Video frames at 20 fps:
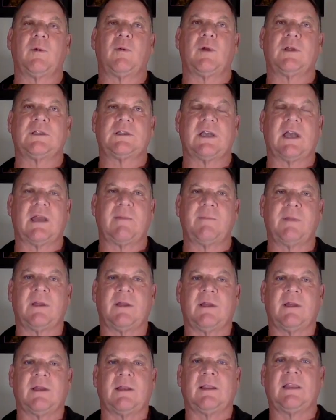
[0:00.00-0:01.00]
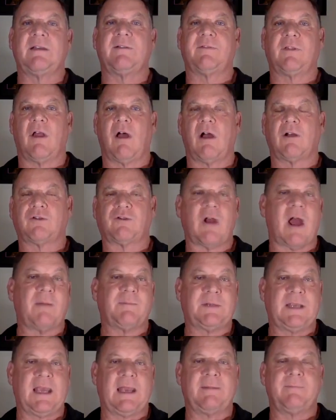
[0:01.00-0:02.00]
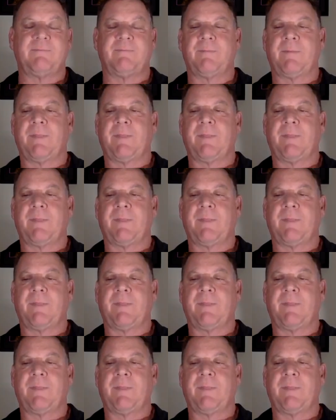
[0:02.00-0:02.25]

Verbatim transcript: me one time, live long, drop dead.